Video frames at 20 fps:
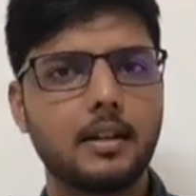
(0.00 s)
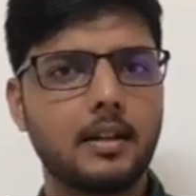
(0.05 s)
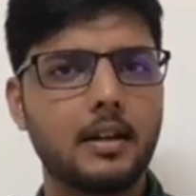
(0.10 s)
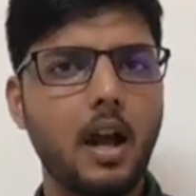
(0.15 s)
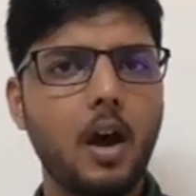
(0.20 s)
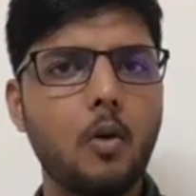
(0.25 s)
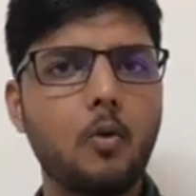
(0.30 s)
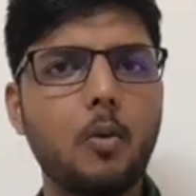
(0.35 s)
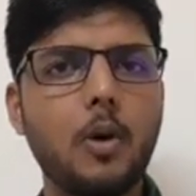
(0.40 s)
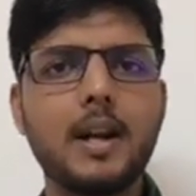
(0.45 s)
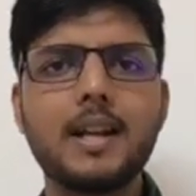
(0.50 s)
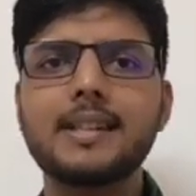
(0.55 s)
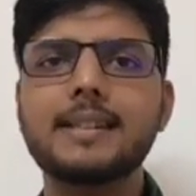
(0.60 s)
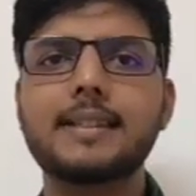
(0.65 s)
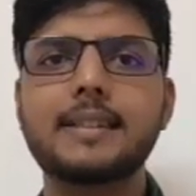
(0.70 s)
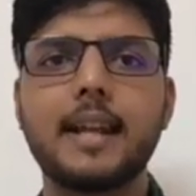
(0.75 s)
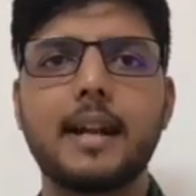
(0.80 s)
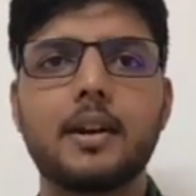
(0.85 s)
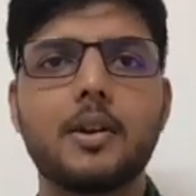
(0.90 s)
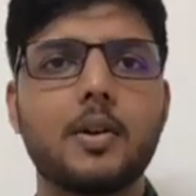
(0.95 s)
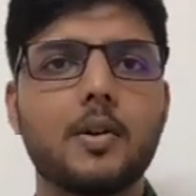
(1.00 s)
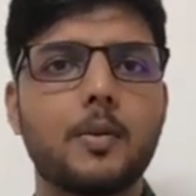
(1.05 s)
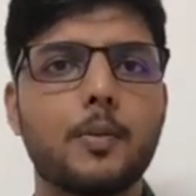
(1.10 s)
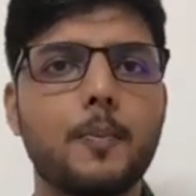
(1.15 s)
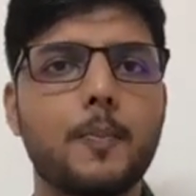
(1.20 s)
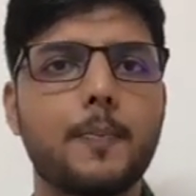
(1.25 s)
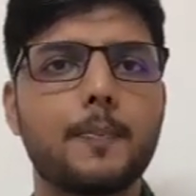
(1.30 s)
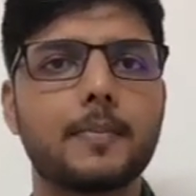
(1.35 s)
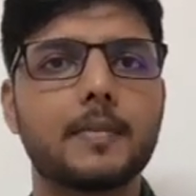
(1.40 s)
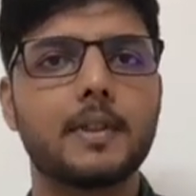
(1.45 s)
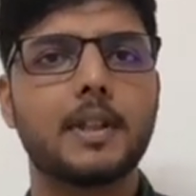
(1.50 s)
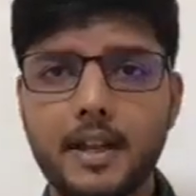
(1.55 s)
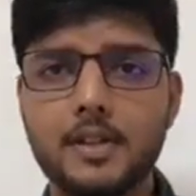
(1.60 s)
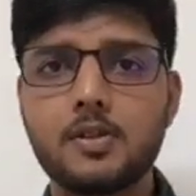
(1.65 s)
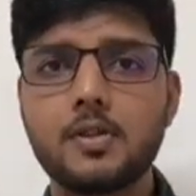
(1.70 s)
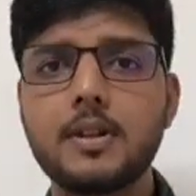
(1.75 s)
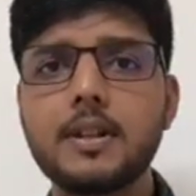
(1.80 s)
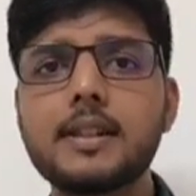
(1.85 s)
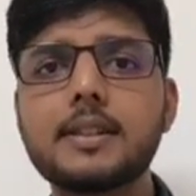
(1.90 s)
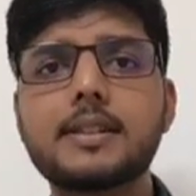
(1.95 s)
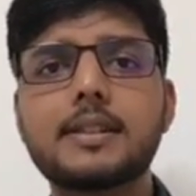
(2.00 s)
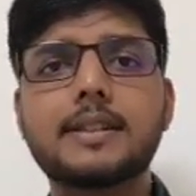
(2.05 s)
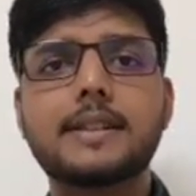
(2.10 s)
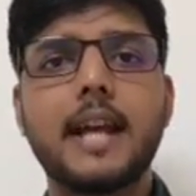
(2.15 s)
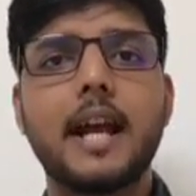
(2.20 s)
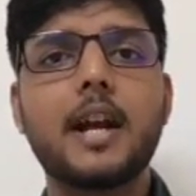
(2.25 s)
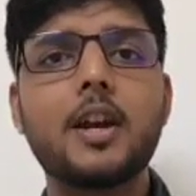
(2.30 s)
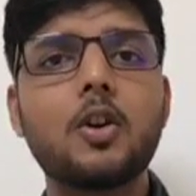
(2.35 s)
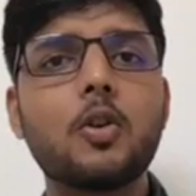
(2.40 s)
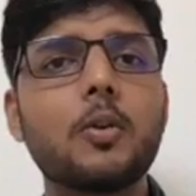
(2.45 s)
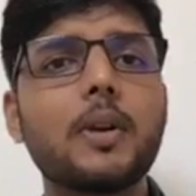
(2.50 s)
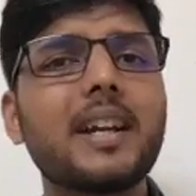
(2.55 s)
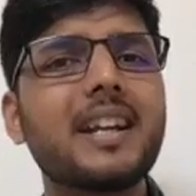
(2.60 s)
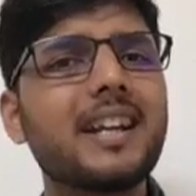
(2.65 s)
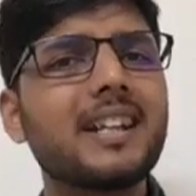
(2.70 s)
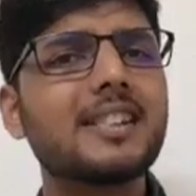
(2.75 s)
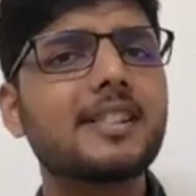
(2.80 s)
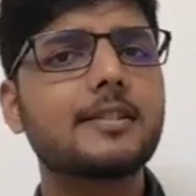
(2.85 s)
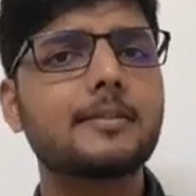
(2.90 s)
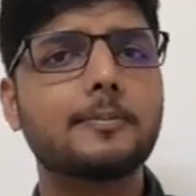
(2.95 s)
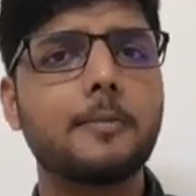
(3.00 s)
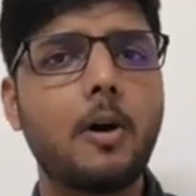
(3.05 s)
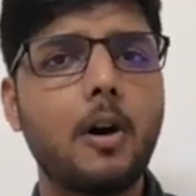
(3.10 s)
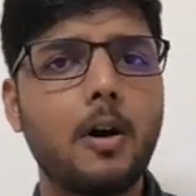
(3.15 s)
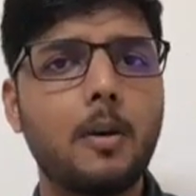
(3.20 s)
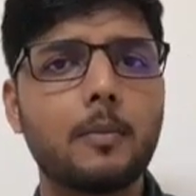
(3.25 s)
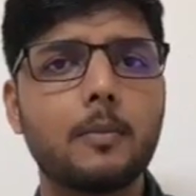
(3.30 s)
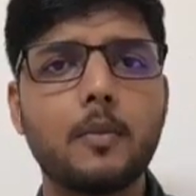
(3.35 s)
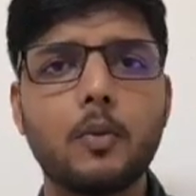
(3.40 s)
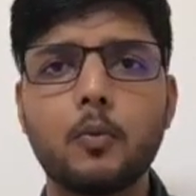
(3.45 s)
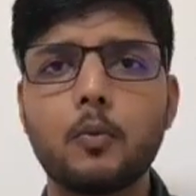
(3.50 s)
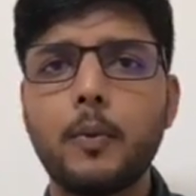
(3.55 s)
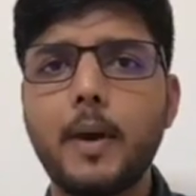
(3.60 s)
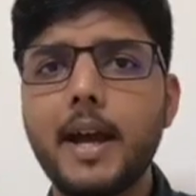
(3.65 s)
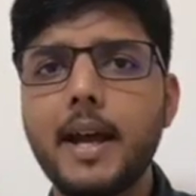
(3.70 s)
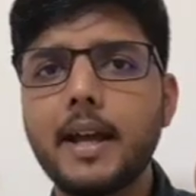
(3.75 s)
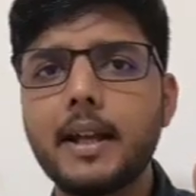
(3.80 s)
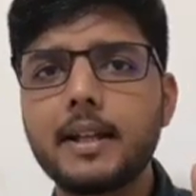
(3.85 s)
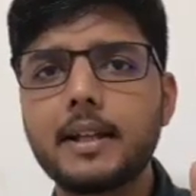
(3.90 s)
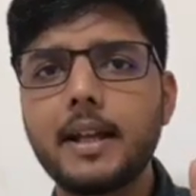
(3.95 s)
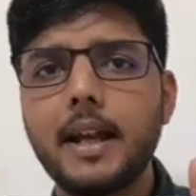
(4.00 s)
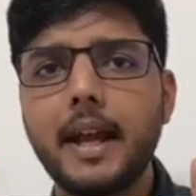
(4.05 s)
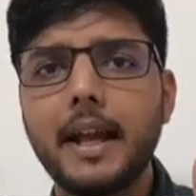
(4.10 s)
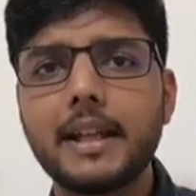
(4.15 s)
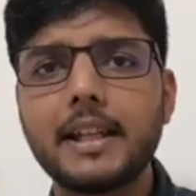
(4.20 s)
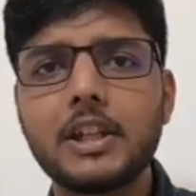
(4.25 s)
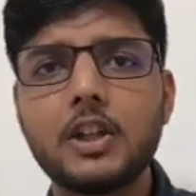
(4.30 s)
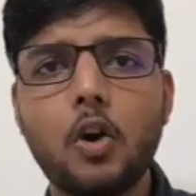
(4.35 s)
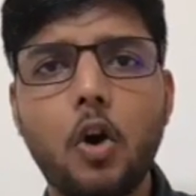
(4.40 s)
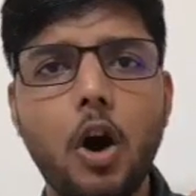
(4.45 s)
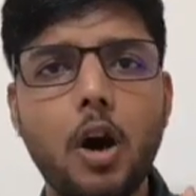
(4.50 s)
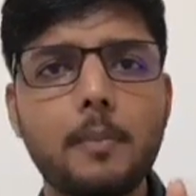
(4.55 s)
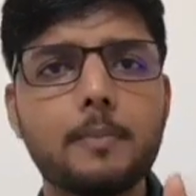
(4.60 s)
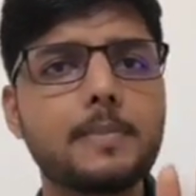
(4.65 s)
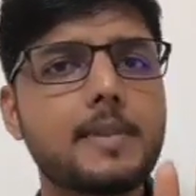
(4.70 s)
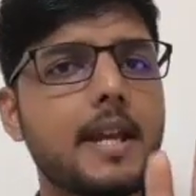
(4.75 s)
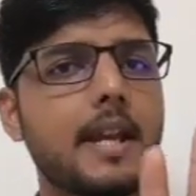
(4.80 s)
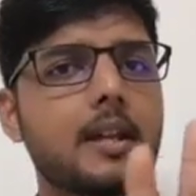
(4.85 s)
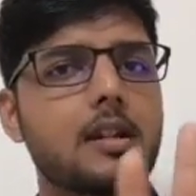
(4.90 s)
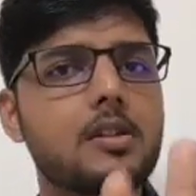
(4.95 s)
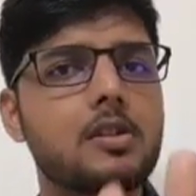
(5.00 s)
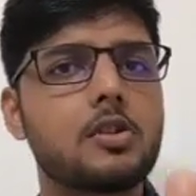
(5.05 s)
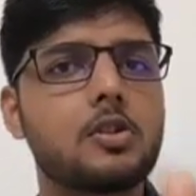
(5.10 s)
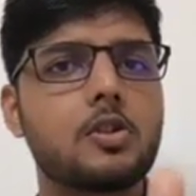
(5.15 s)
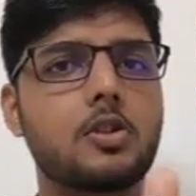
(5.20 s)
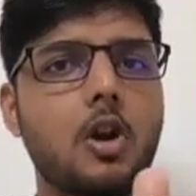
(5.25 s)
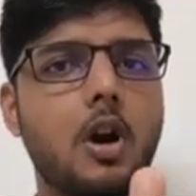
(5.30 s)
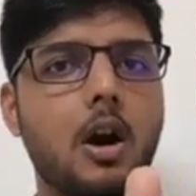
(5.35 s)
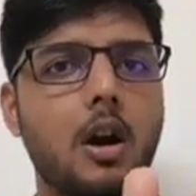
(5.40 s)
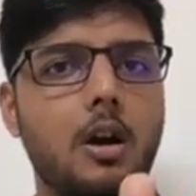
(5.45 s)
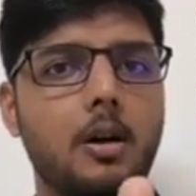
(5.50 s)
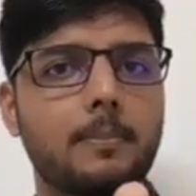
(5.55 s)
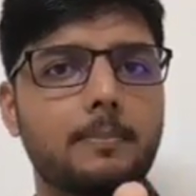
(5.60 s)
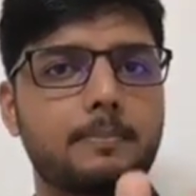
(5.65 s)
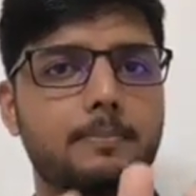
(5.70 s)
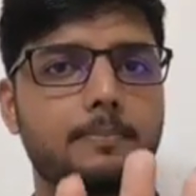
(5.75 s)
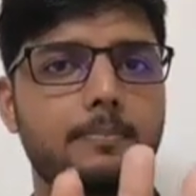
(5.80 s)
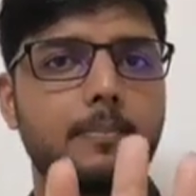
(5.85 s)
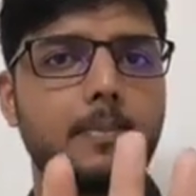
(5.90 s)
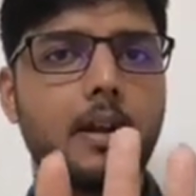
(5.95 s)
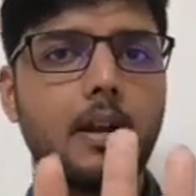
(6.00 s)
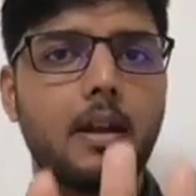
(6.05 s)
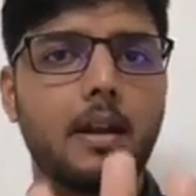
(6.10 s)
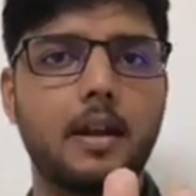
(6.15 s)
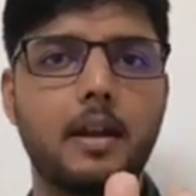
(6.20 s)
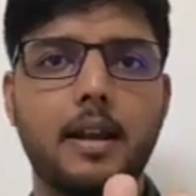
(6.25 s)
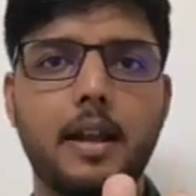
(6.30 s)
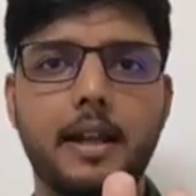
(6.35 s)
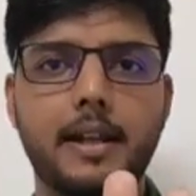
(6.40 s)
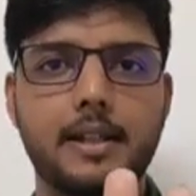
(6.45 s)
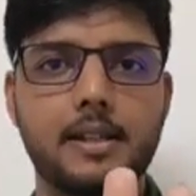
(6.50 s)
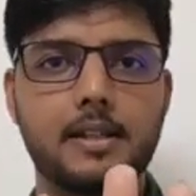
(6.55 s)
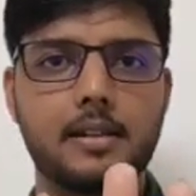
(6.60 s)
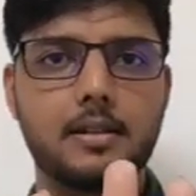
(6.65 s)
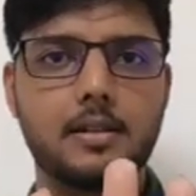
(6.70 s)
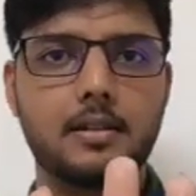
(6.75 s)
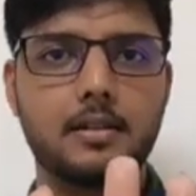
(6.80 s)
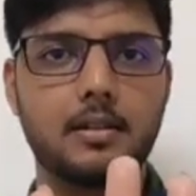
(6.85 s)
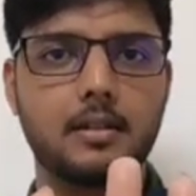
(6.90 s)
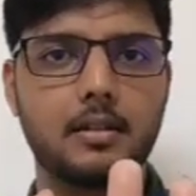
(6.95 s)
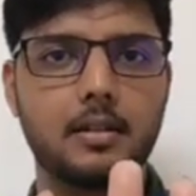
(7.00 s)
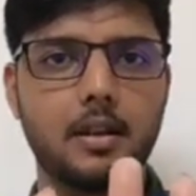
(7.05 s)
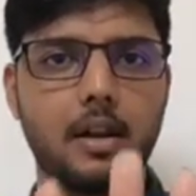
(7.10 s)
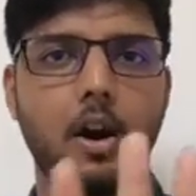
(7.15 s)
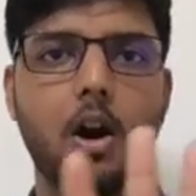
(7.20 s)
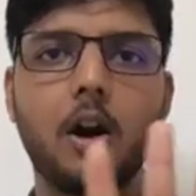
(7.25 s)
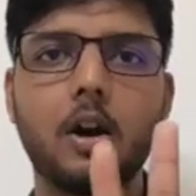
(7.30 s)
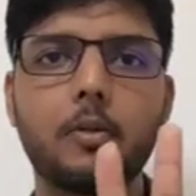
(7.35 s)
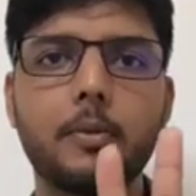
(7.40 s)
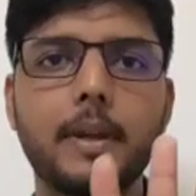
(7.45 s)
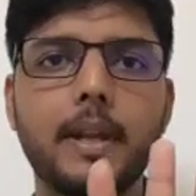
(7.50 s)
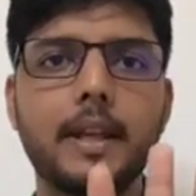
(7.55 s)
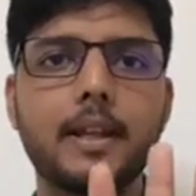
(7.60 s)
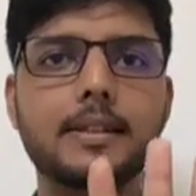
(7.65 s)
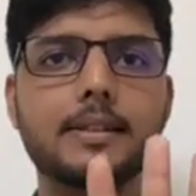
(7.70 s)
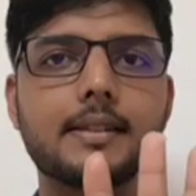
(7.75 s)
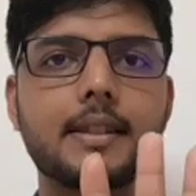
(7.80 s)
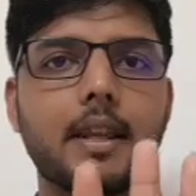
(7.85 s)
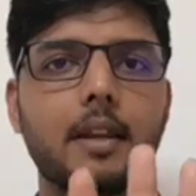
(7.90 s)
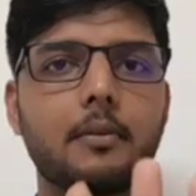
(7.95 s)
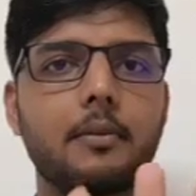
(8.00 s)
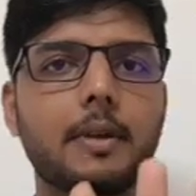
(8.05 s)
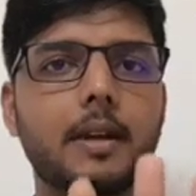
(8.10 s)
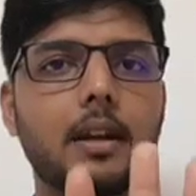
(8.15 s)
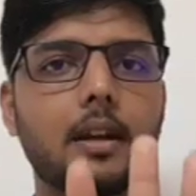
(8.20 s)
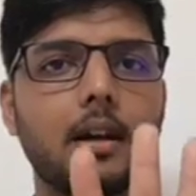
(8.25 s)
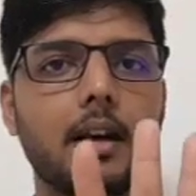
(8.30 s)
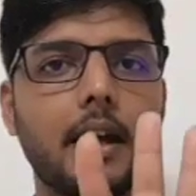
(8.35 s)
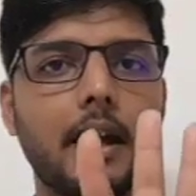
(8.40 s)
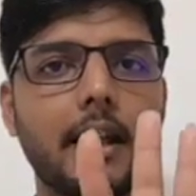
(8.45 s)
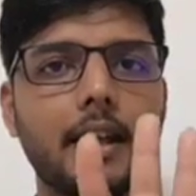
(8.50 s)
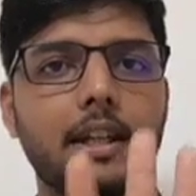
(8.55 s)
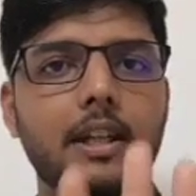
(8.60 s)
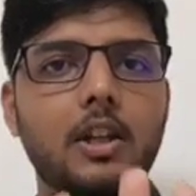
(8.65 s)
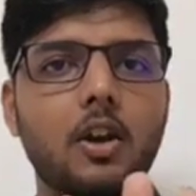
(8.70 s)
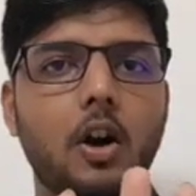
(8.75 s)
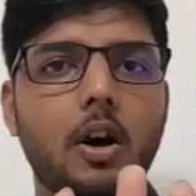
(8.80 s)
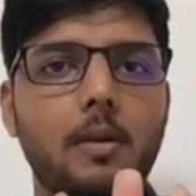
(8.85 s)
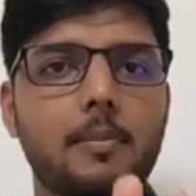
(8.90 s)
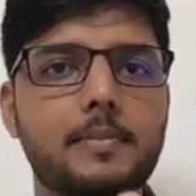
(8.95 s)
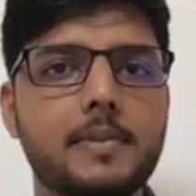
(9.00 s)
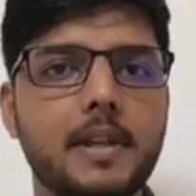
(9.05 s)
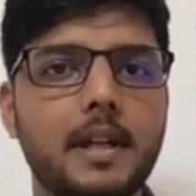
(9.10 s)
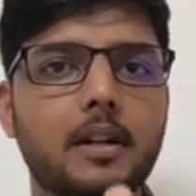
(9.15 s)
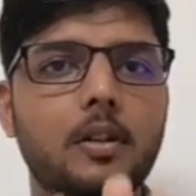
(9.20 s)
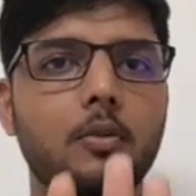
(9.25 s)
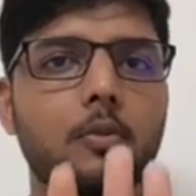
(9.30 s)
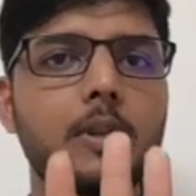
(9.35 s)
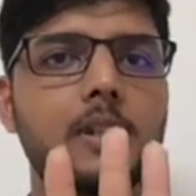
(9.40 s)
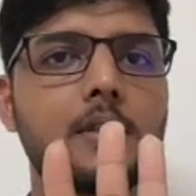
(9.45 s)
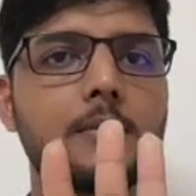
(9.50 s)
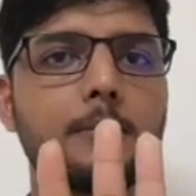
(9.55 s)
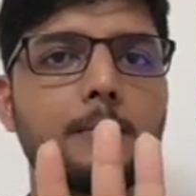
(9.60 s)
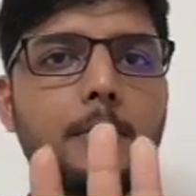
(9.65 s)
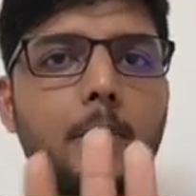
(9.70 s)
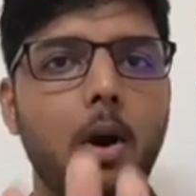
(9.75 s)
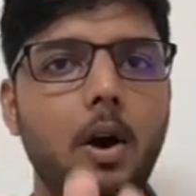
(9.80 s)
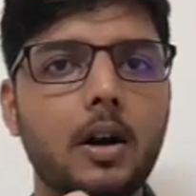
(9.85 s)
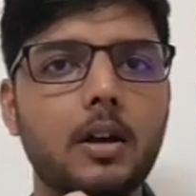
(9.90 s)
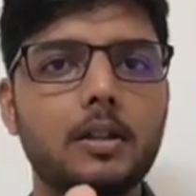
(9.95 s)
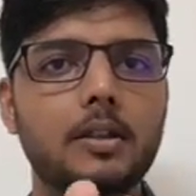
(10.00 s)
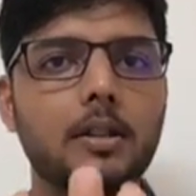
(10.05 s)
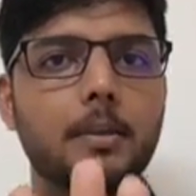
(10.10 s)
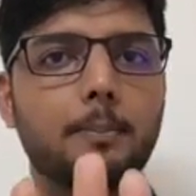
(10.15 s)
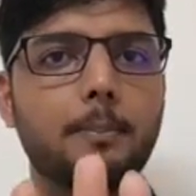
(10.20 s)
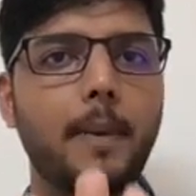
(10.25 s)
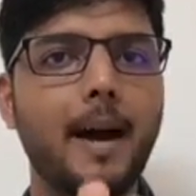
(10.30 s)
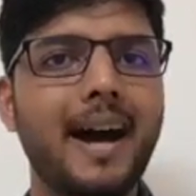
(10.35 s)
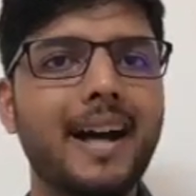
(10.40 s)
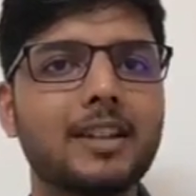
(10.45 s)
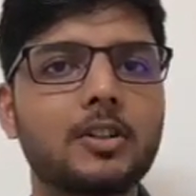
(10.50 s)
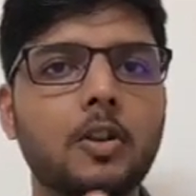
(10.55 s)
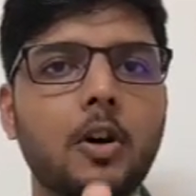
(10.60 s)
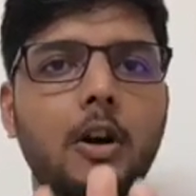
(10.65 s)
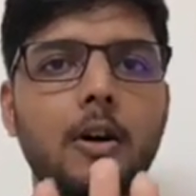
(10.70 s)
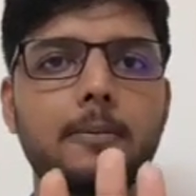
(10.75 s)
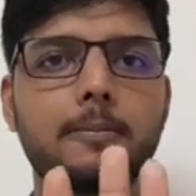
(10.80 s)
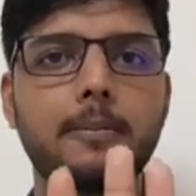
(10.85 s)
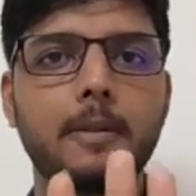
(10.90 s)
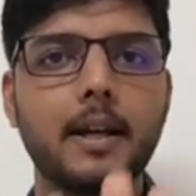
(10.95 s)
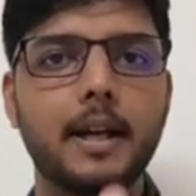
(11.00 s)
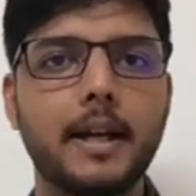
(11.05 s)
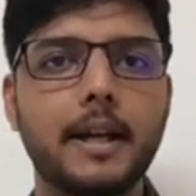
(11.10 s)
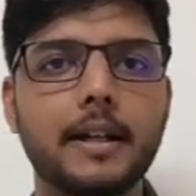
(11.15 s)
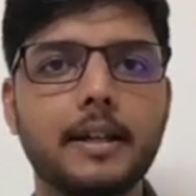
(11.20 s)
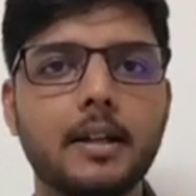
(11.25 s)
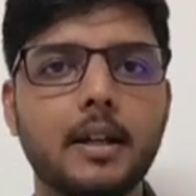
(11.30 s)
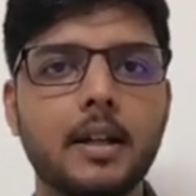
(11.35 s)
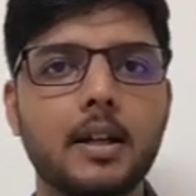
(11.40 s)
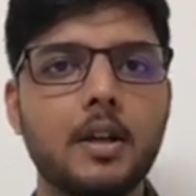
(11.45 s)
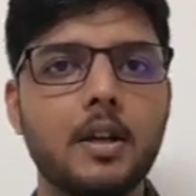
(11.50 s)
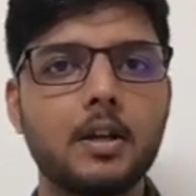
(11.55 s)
Now what is shadow? Actually shadow, it is formed when any object stop light, or we can say any object which block the path of light.